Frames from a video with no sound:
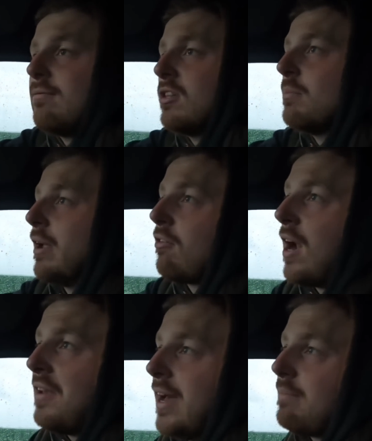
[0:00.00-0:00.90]
one that my
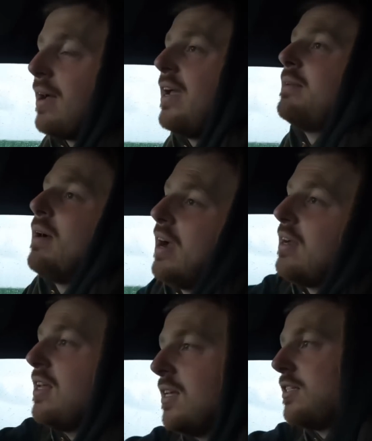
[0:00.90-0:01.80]
granddad made about
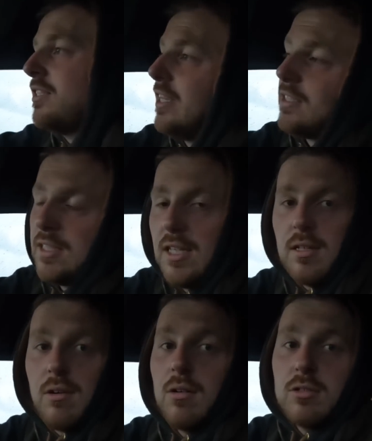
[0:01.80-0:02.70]
60,
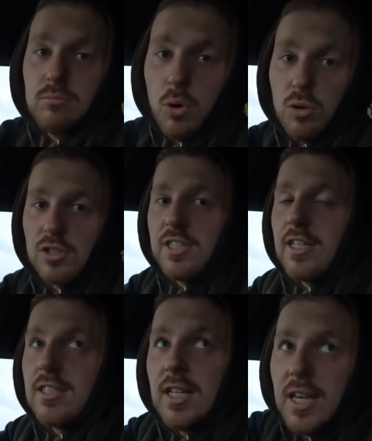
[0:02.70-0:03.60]
well, more than
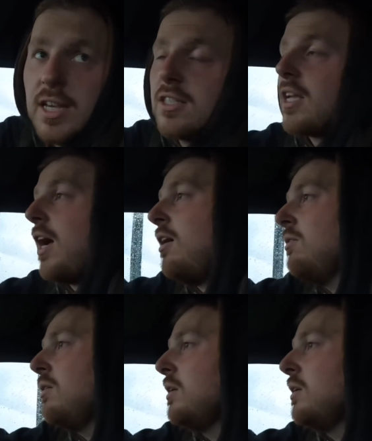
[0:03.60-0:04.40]
60 years ago.